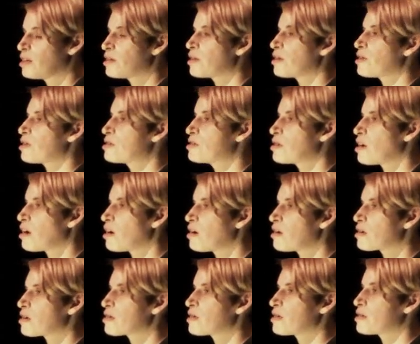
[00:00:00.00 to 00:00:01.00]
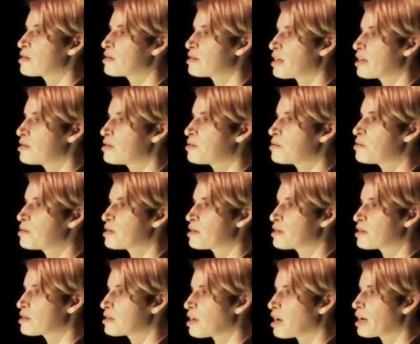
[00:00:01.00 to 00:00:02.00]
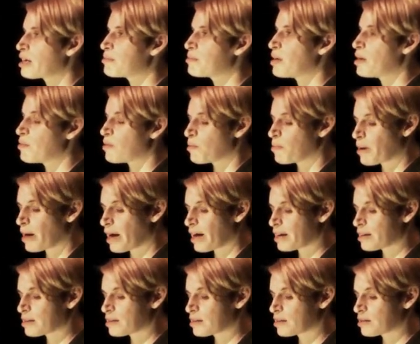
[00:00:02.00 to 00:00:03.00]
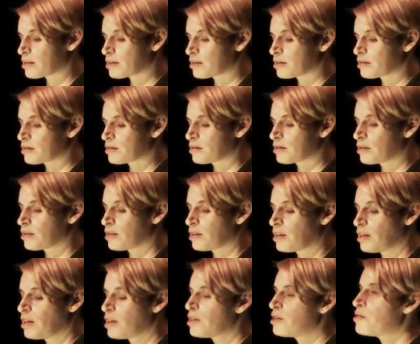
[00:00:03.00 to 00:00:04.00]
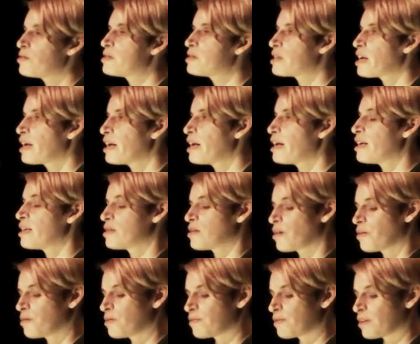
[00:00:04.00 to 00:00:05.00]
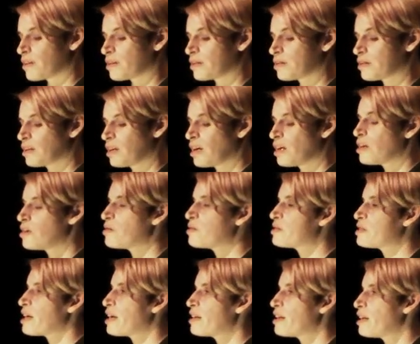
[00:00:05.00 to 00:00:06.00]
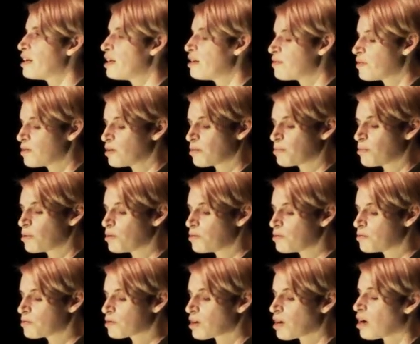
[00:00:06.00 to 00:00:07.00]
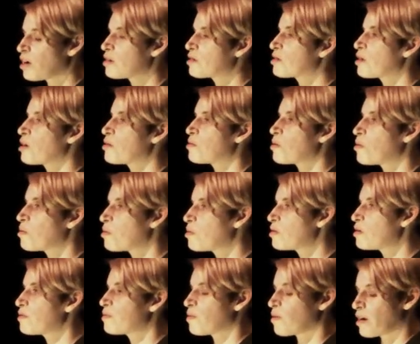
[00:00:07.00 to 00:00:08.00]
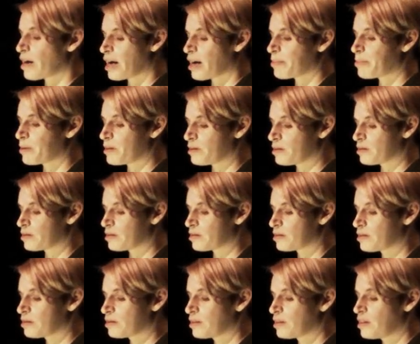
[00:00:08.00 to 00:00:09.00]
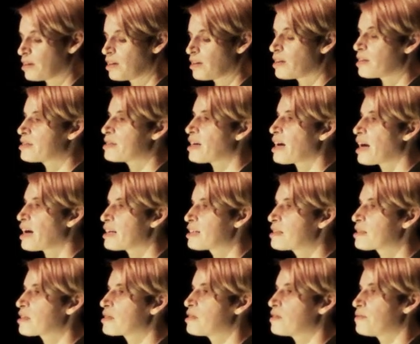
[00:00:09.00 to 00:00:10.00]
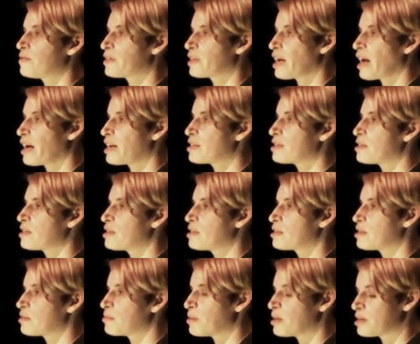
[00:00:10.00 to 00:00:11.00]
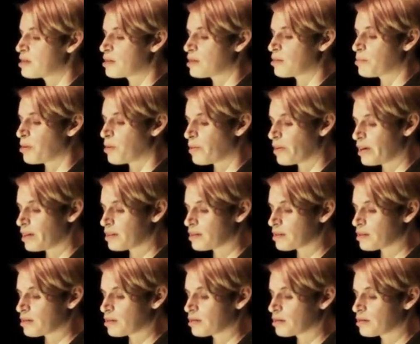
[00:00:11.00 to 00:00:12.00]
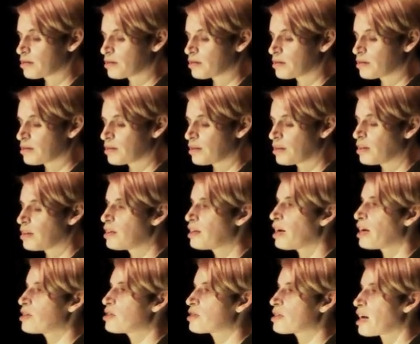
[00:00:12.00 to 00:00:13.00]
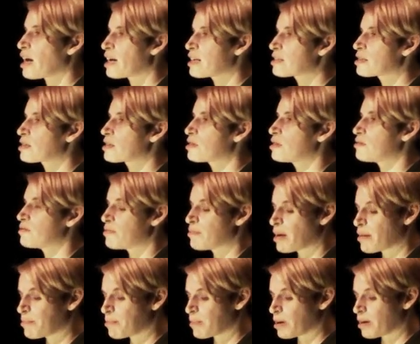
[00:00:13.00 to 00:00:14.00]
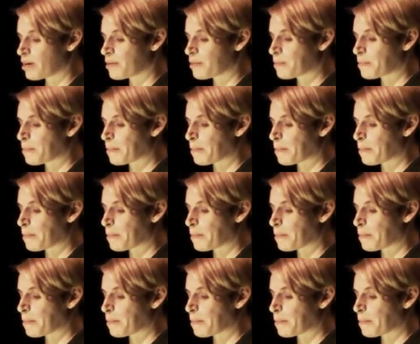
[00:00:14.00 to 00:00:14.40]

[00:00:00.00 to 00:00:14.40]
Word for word: that the dark that settles inside me will pass. You say it is over. You say that even the moon can't know all of what happened, that to ask to forget is to miss the point. I should ask to remember.